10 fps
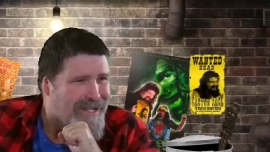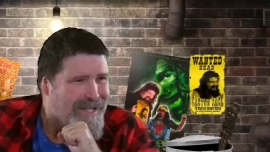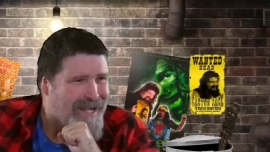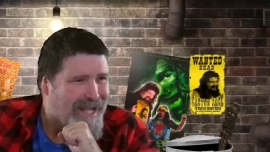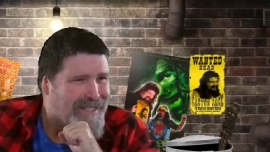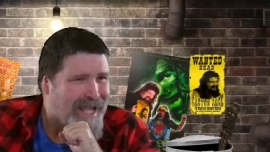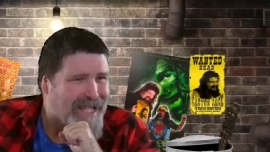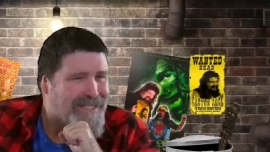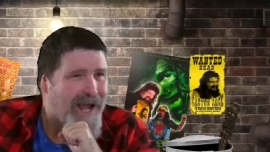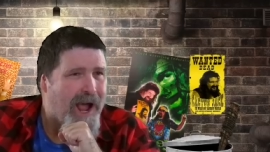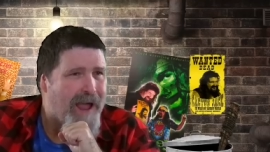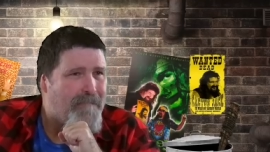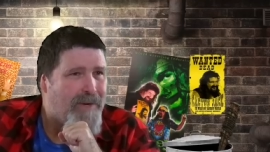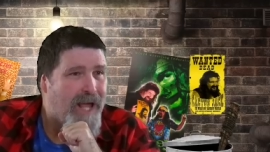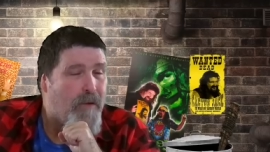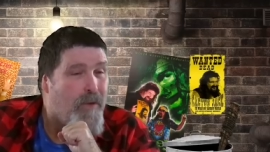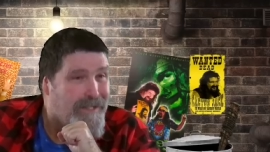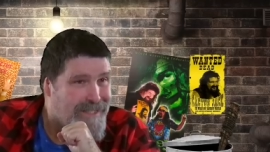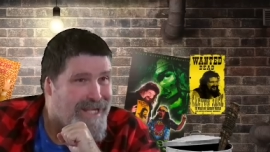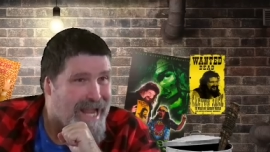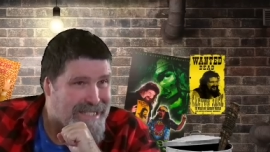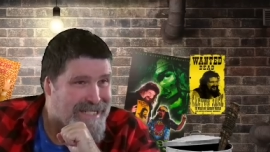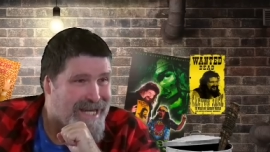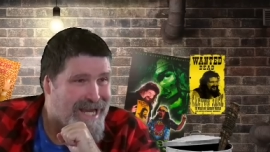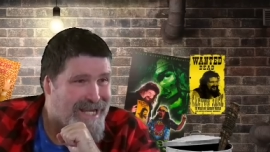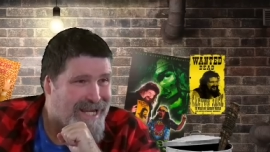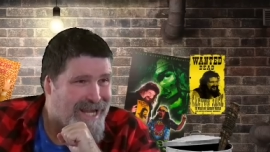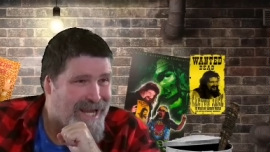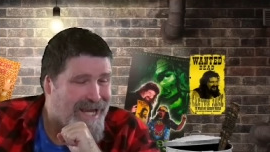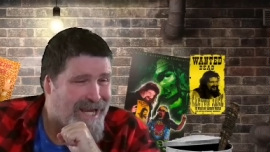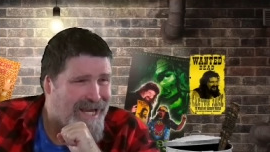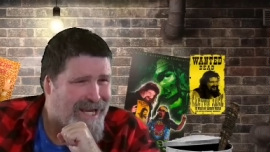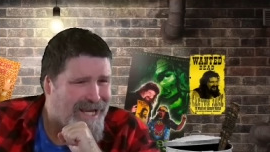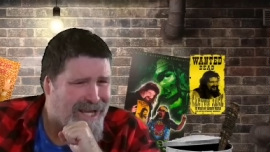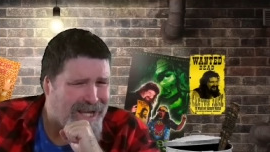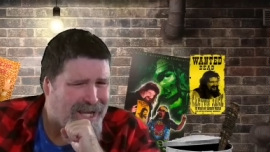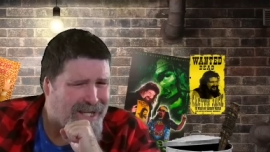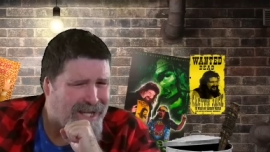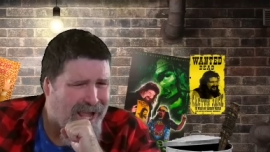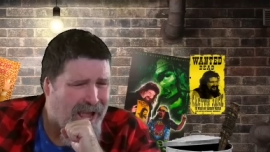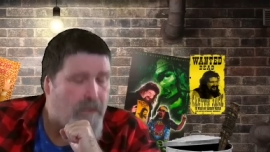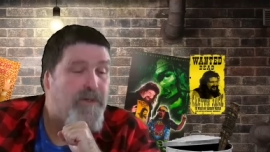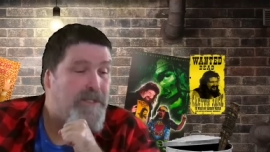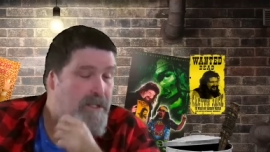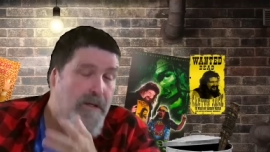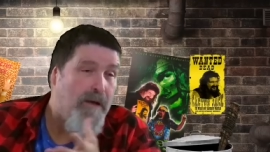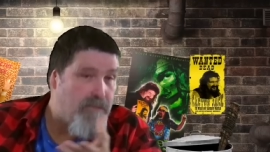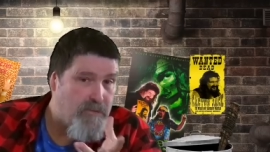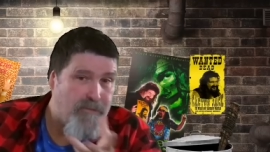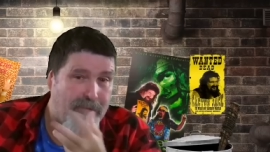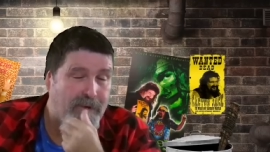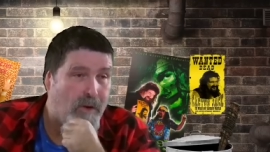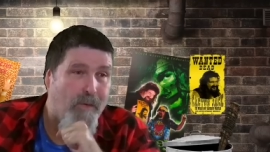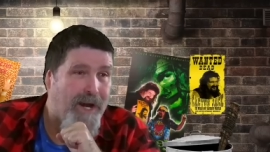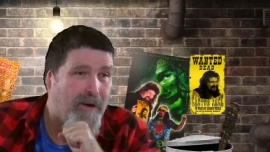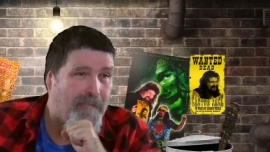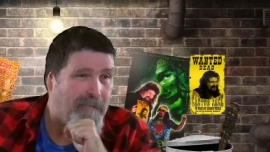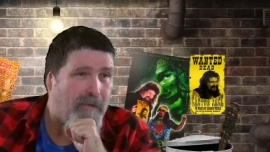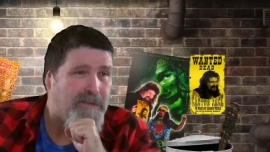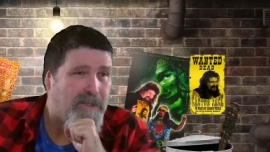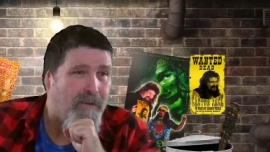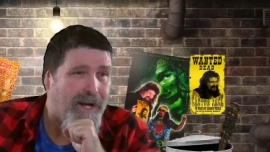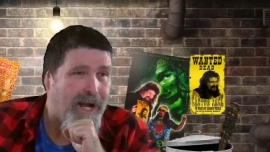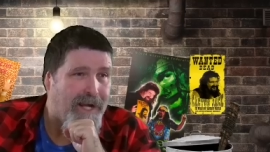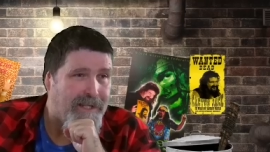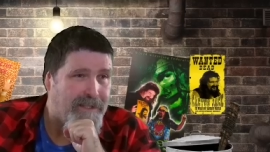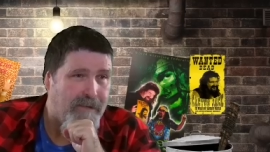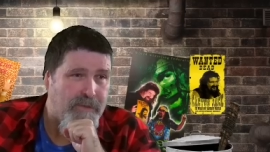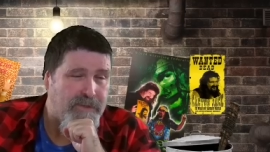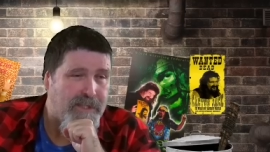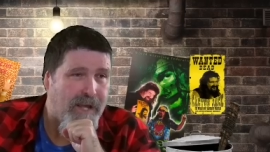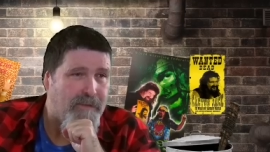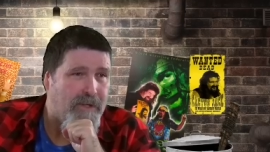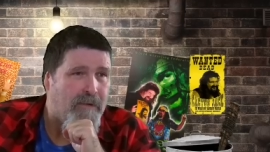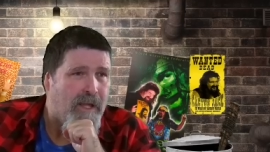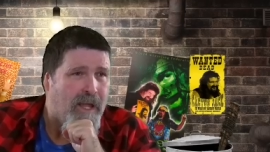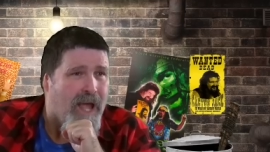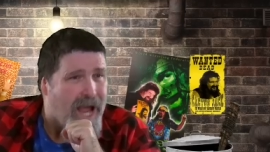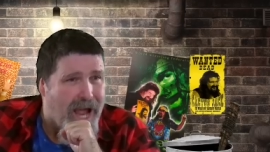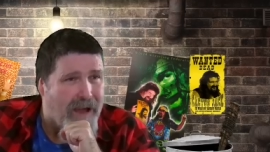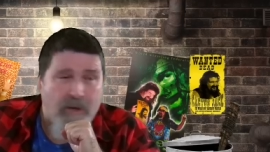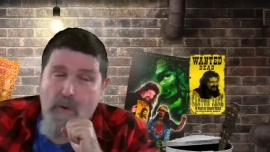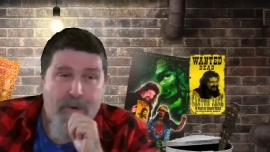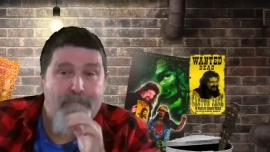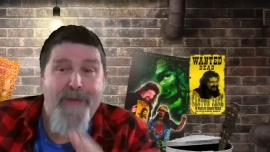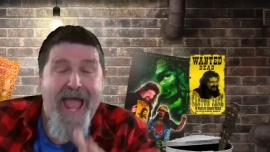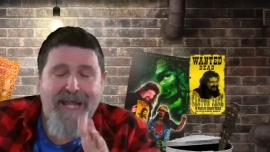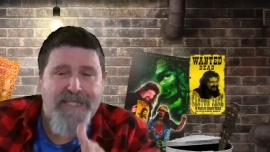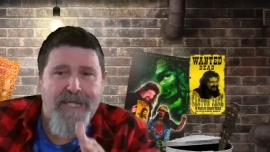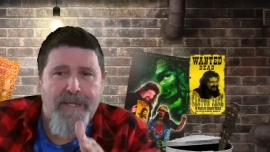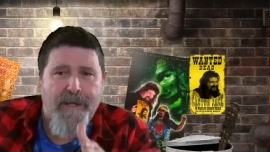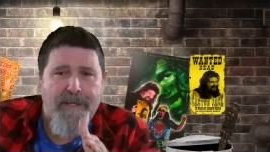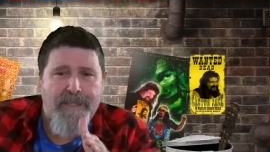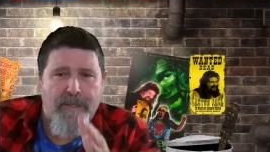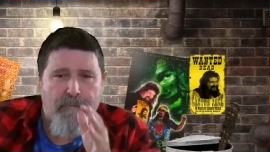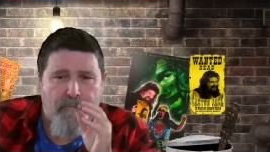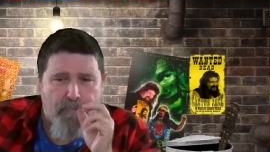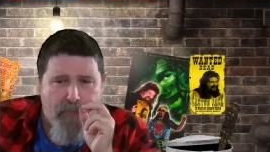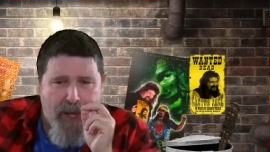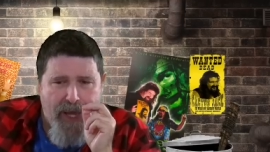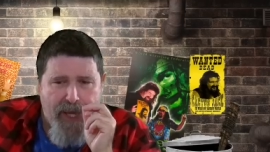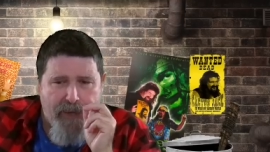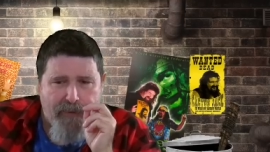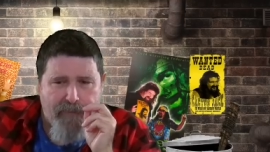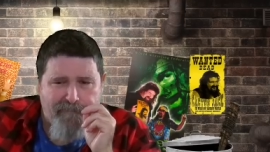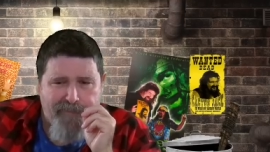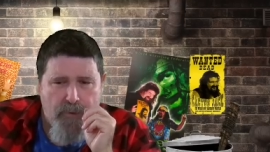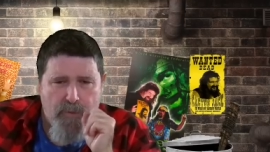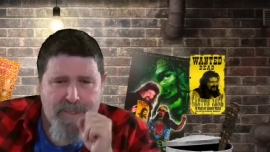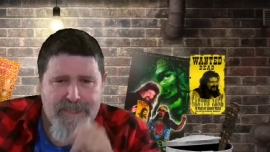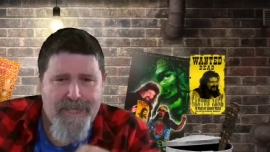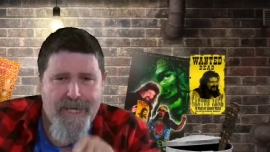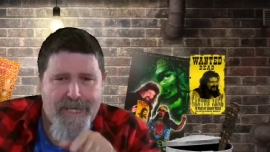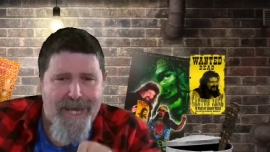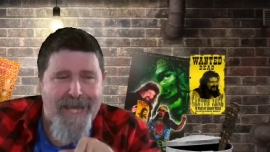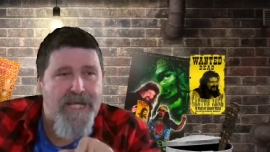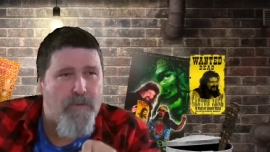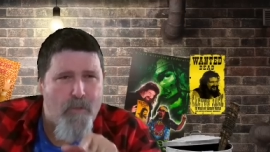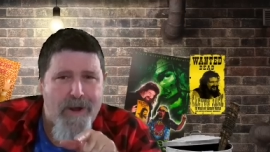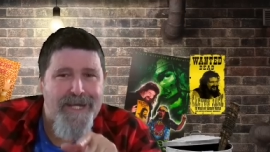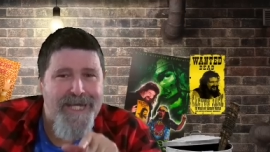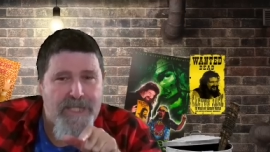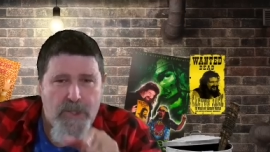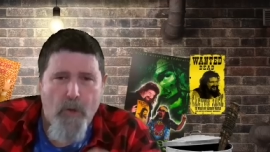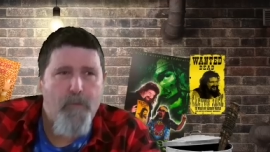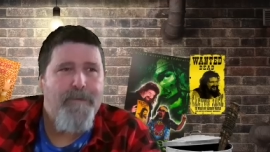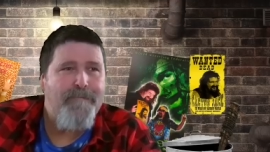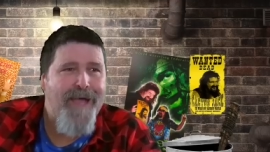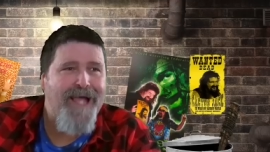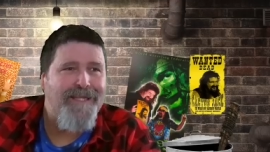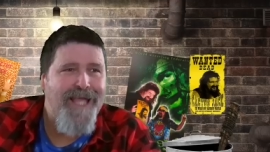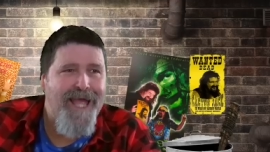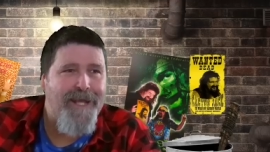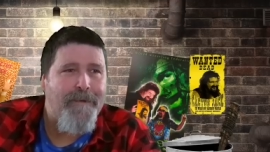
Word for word: at that time, but I was catching it, and I was, you know, I was very aware of what was going on in WCW. I, going back to to my feud with Sting in '91, he told me back then